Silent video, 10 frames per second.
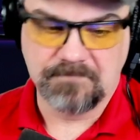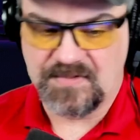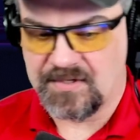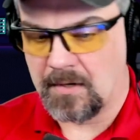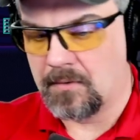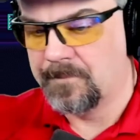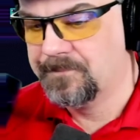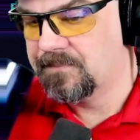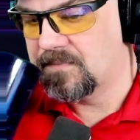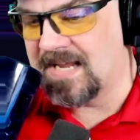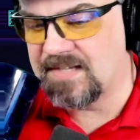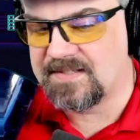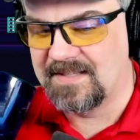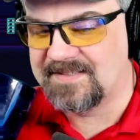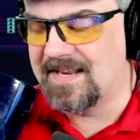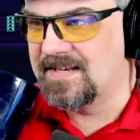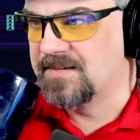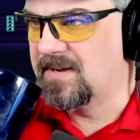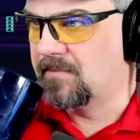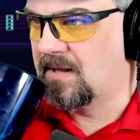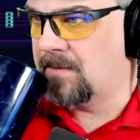so, yes, let's get into minimal